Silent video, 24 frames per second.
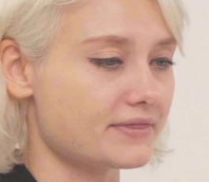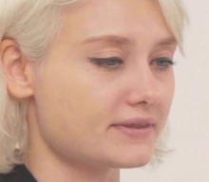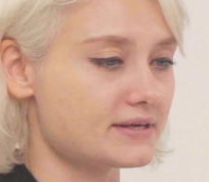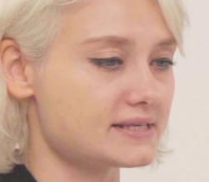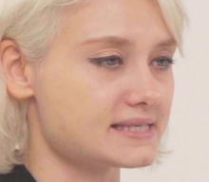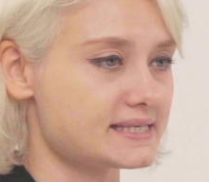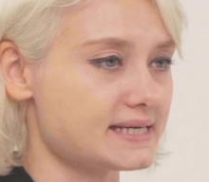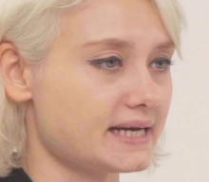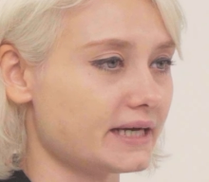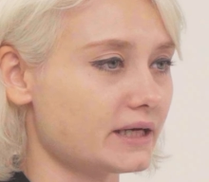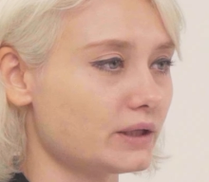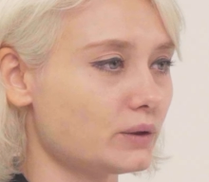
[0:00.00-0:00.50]
The
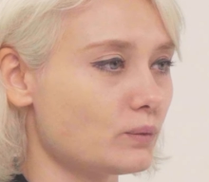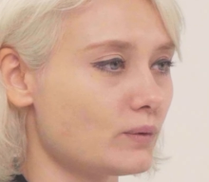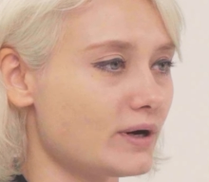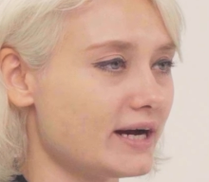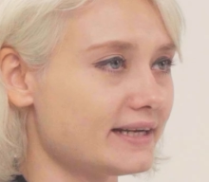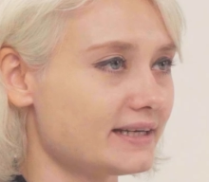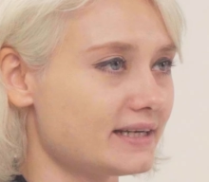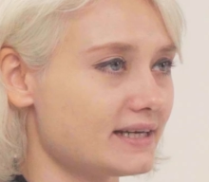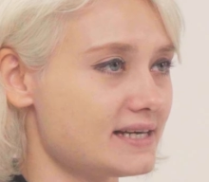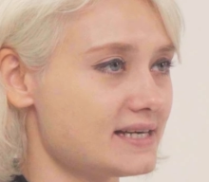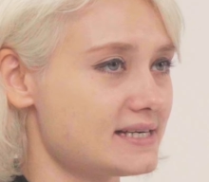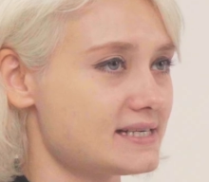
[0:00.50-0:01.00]
second
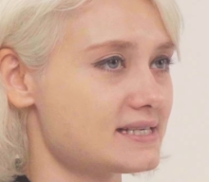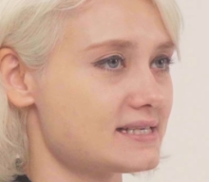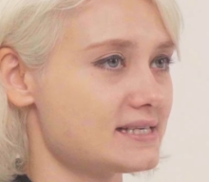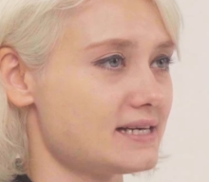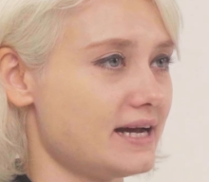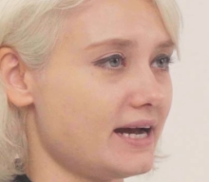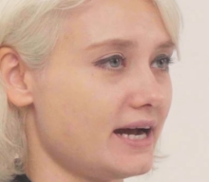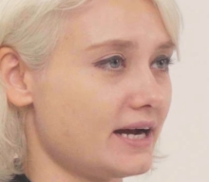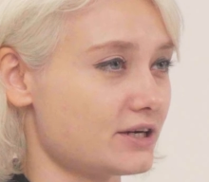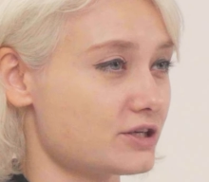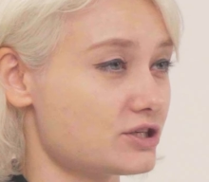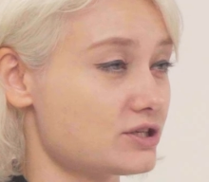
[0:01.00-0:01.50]
one is
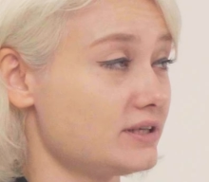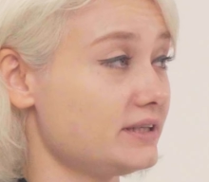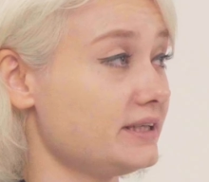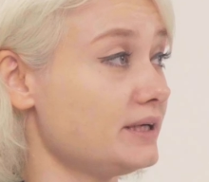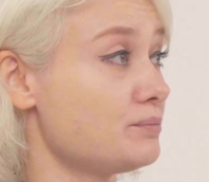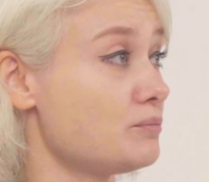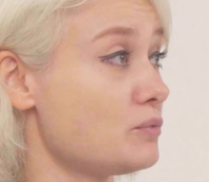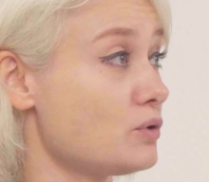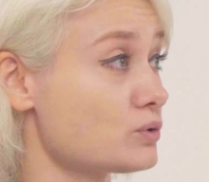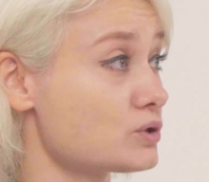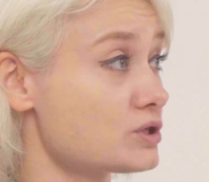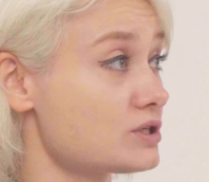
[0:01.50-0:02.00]
actually
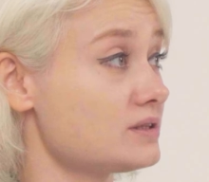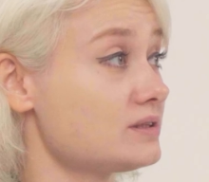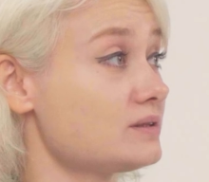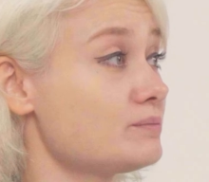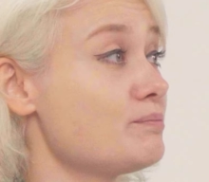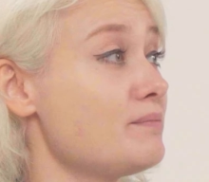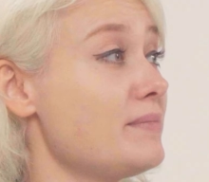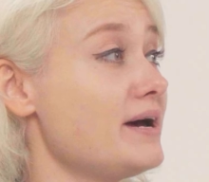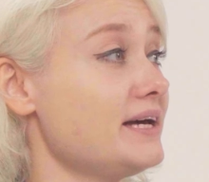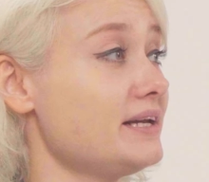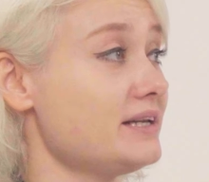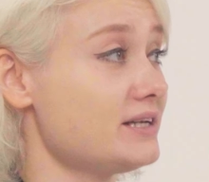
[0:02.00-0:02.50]
emotional
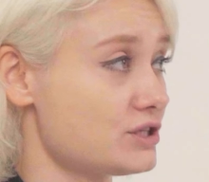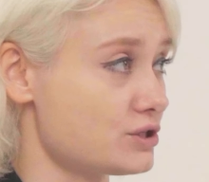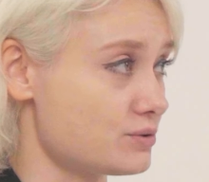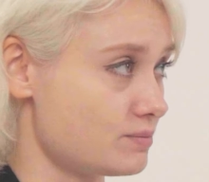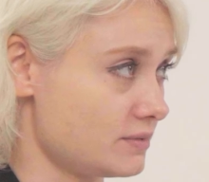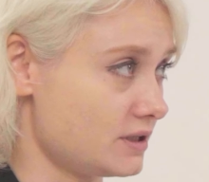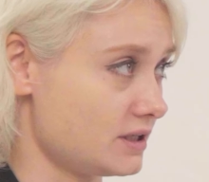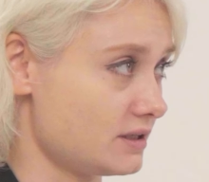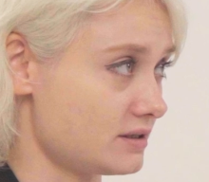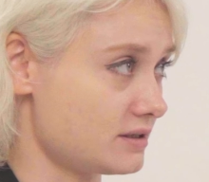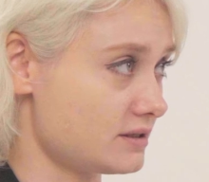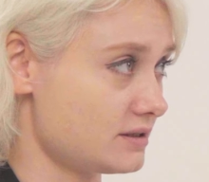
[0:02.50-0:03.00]

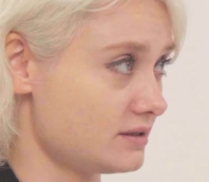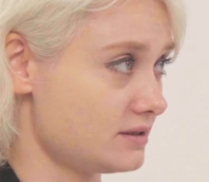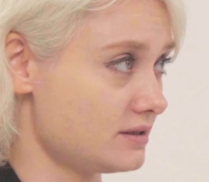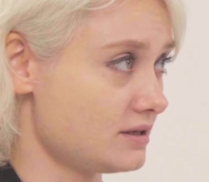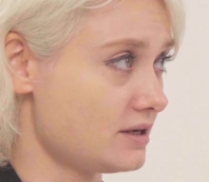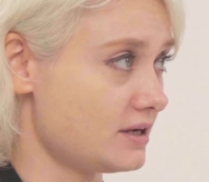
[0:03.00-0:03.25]
management.